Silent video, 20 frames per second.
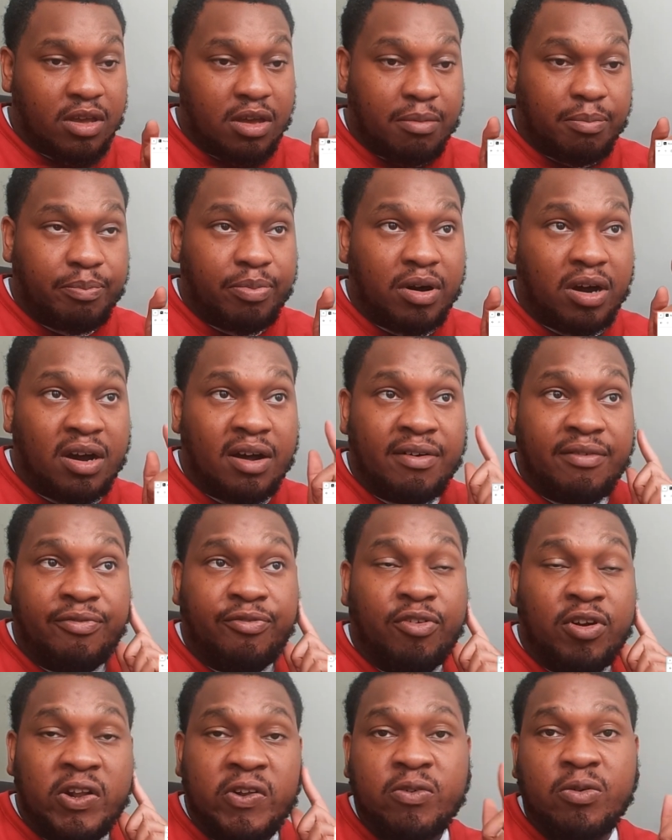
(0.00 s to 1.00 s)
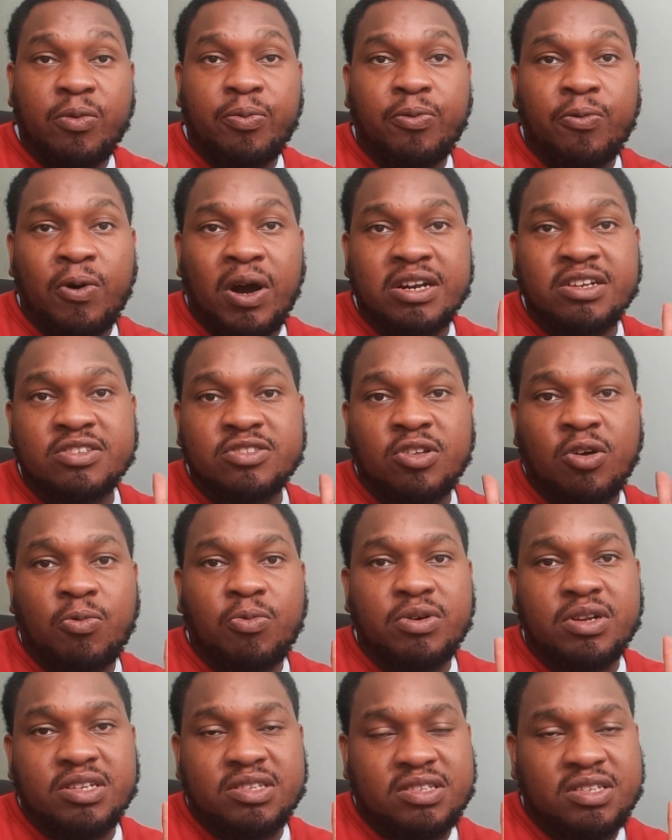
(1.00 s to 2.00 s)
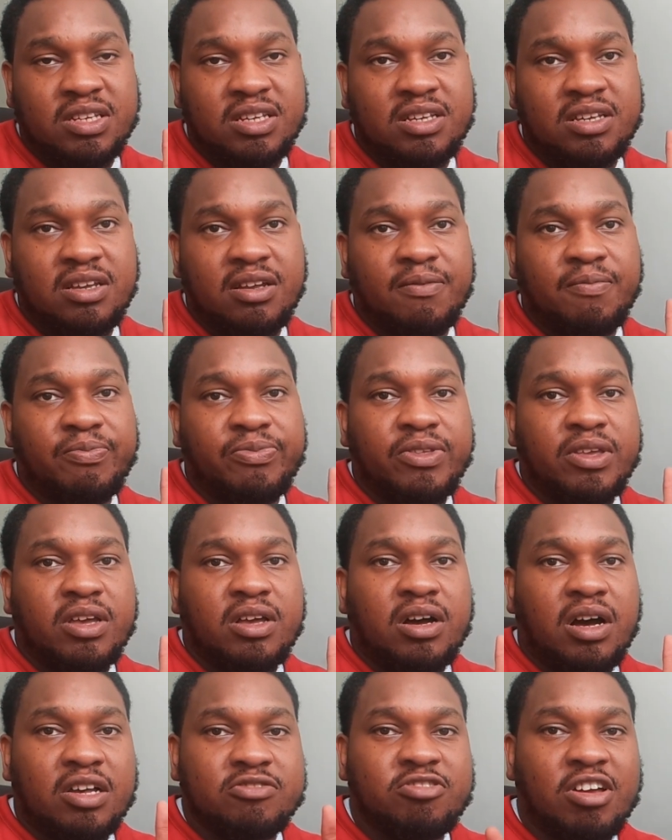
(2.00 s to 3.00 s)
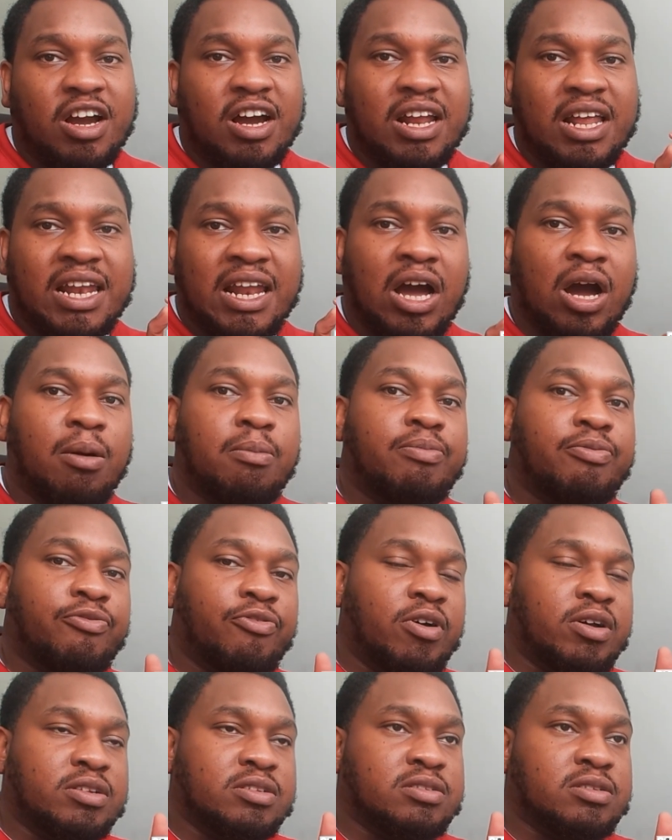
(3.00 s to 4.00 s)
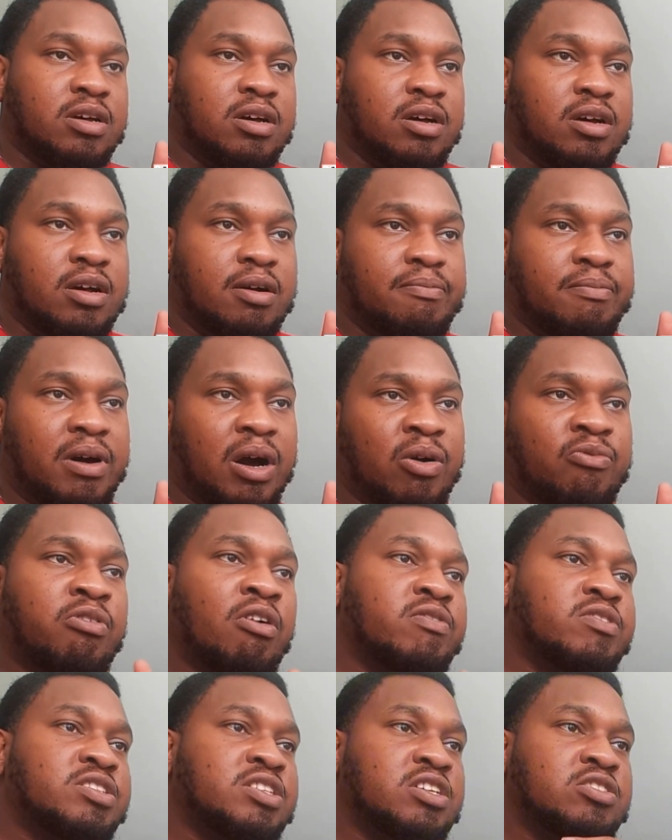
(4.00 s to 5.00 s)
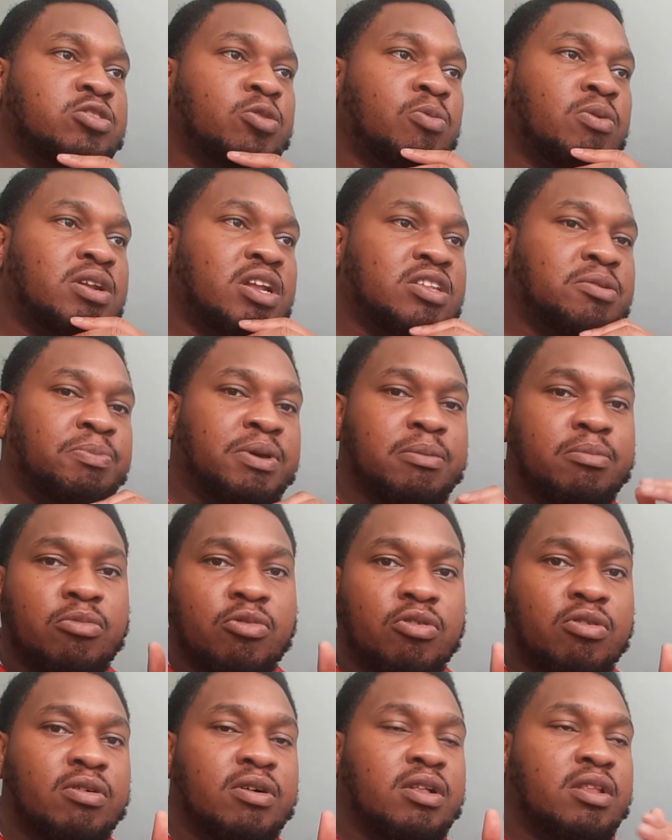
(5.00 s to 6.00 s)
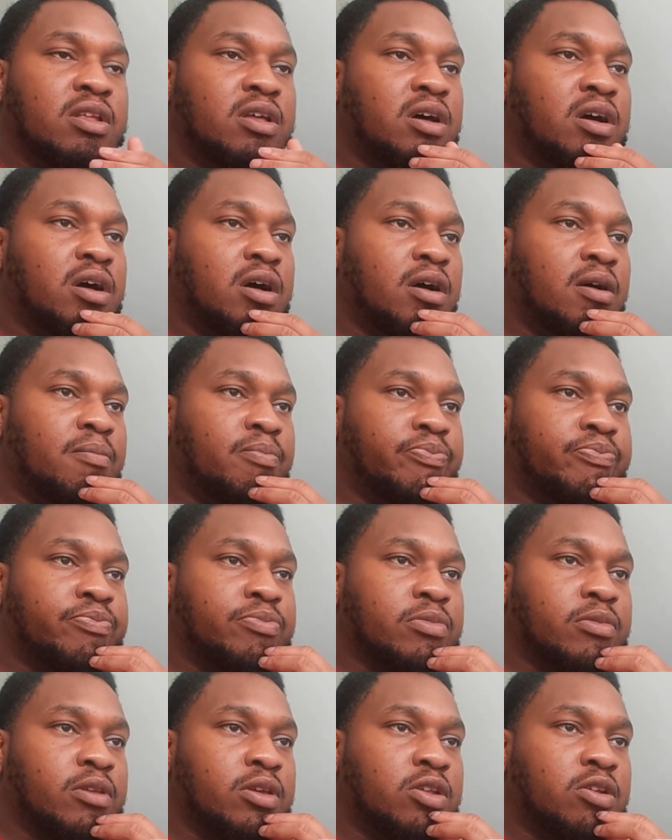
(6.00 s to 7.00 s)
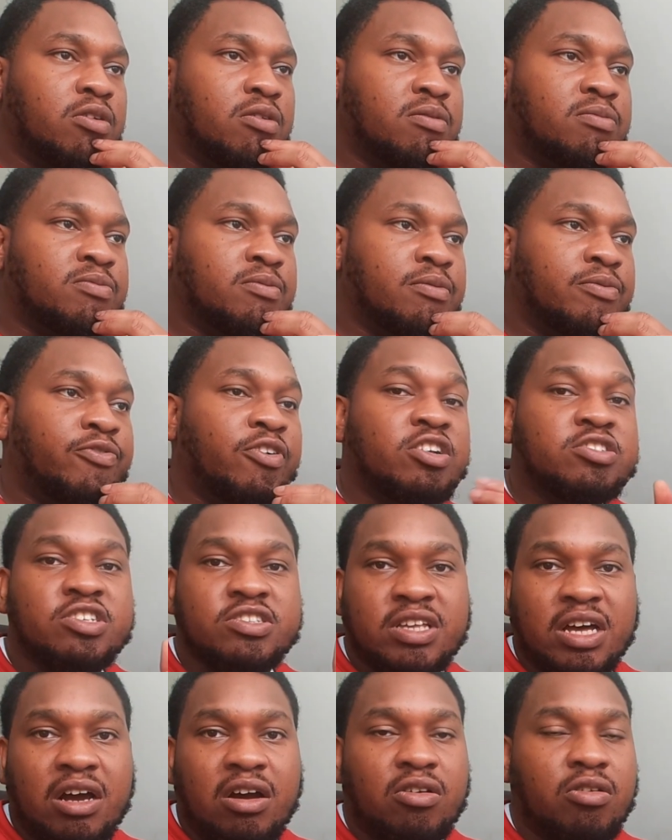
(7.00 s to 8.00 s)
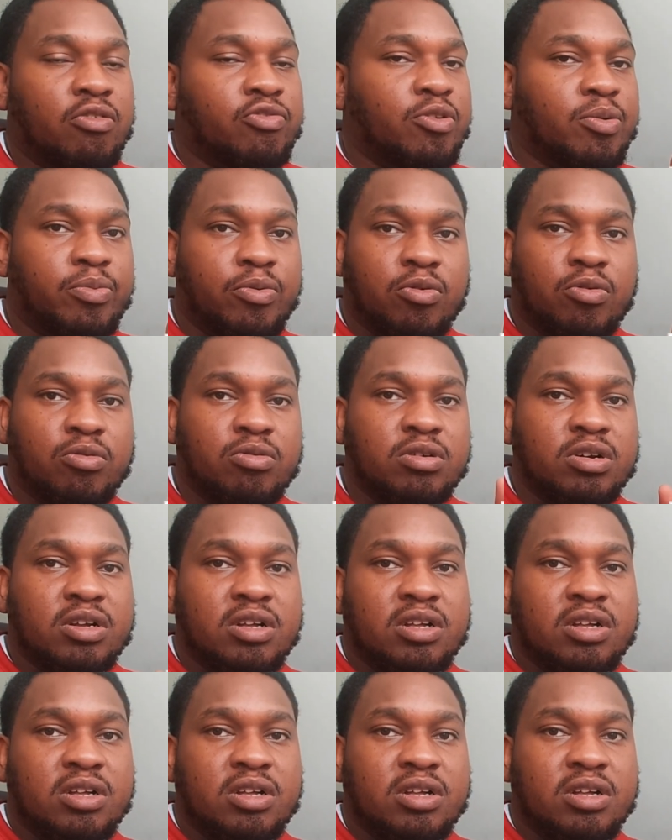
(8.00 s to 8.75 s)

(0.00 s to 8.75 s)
but for Liverpool, I just don't want to see a striker like that up front. I'd rather see someone that's a bit more, you know, versatile on the ball,